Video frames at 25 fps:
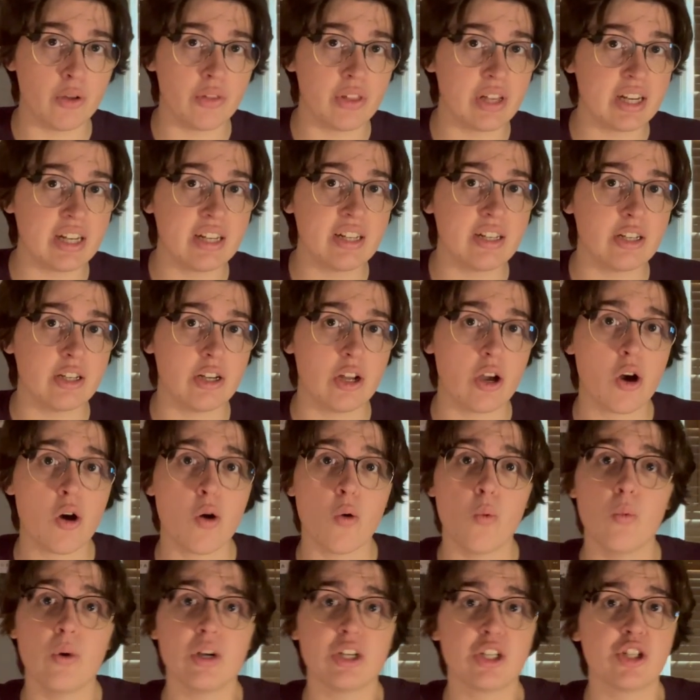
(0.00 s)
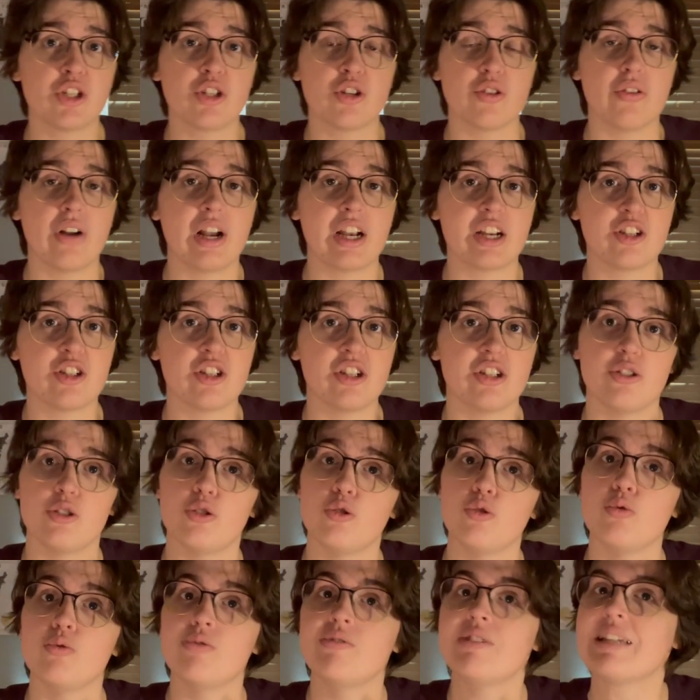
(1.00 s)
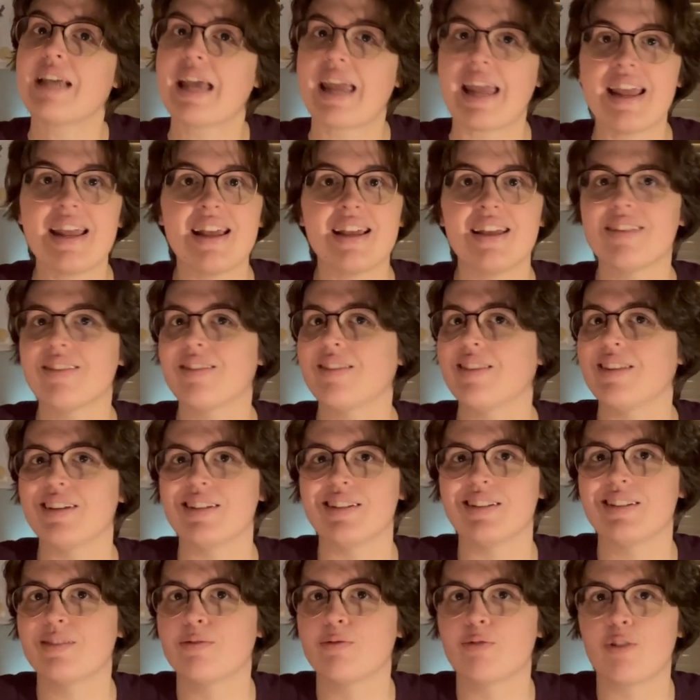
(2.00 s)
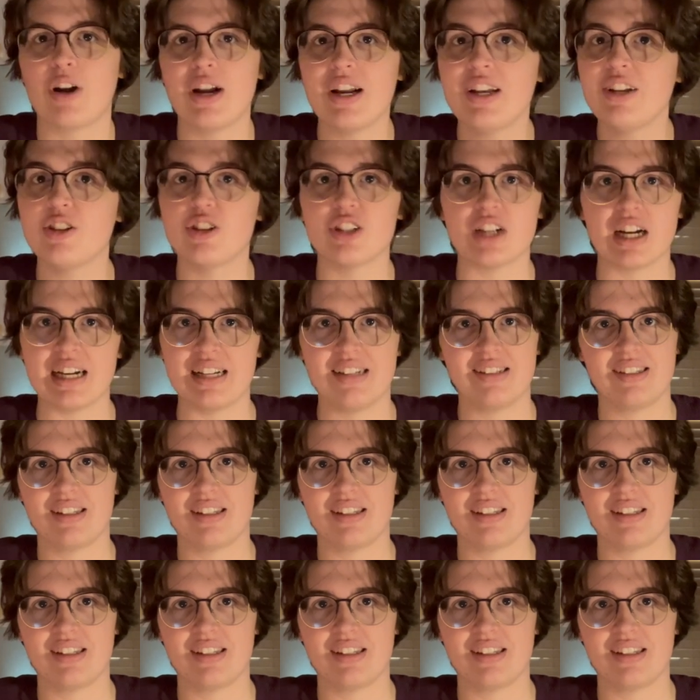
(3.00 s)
They didn't know which direction to take this franchise